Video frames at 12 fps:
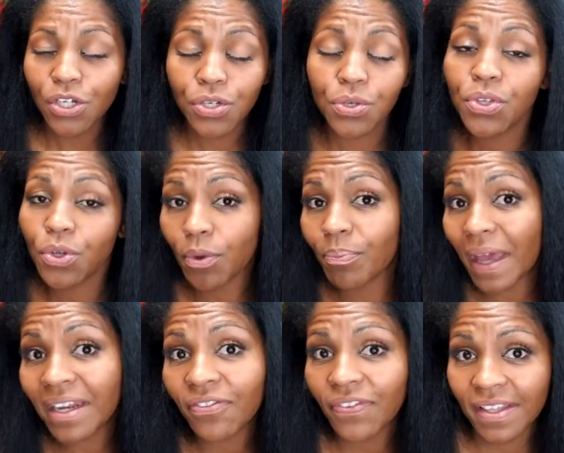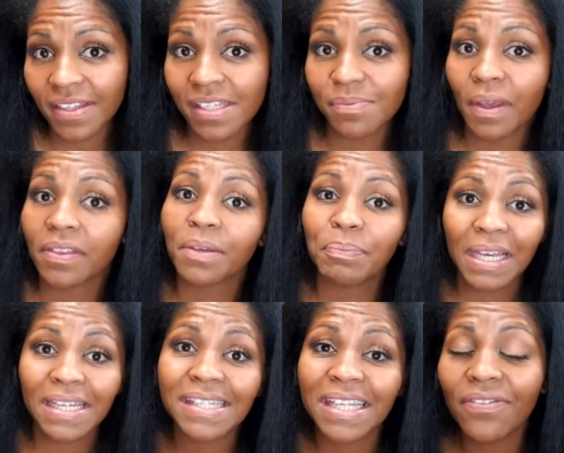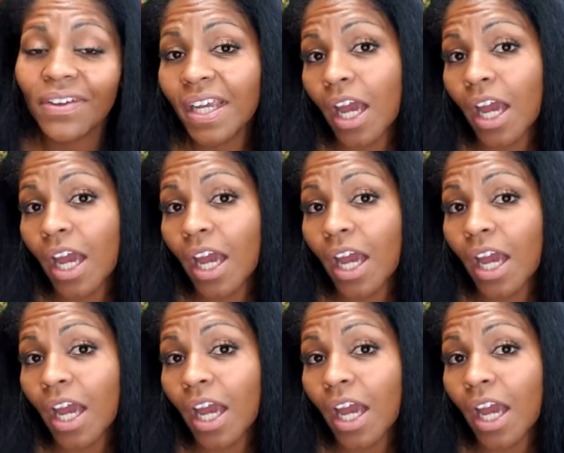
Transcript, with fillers: to your benefit this month, because even